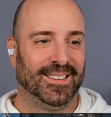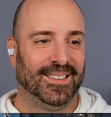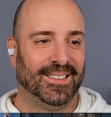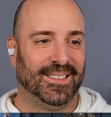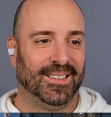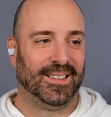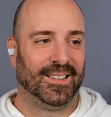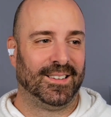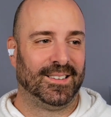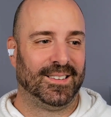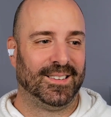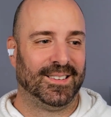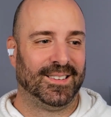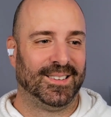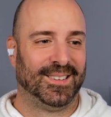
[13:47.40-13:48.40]

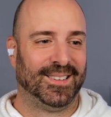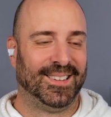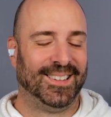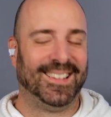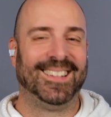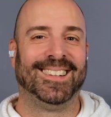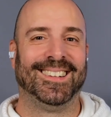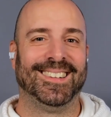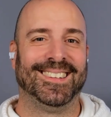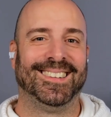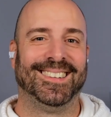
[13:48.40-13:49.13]
(no one is talking)